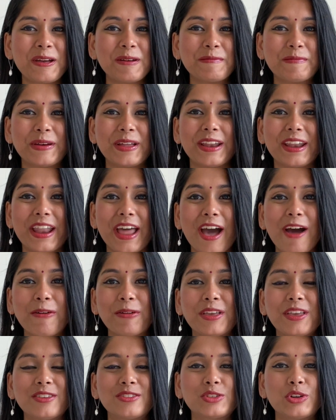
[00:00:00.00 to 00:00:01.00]
But now
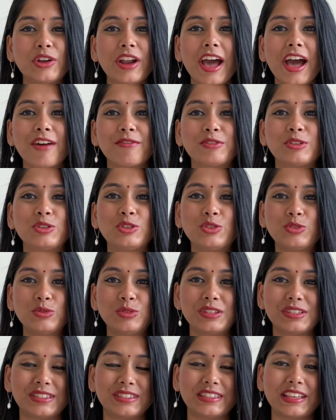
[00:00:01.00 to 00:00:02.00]
he's going to have to do
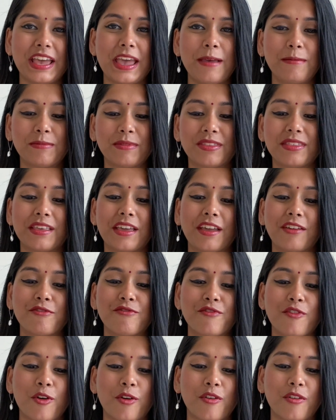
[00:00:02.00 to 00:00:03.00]
the same thing
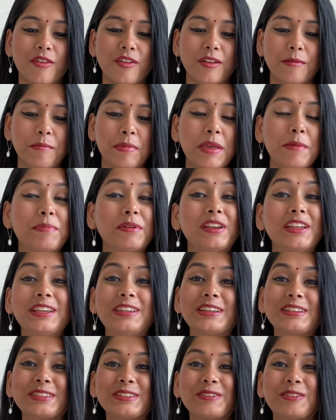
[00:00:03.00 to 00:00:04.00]
for people he
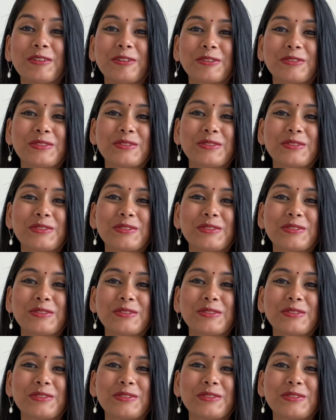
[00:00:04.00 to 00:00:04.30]
doesn't know.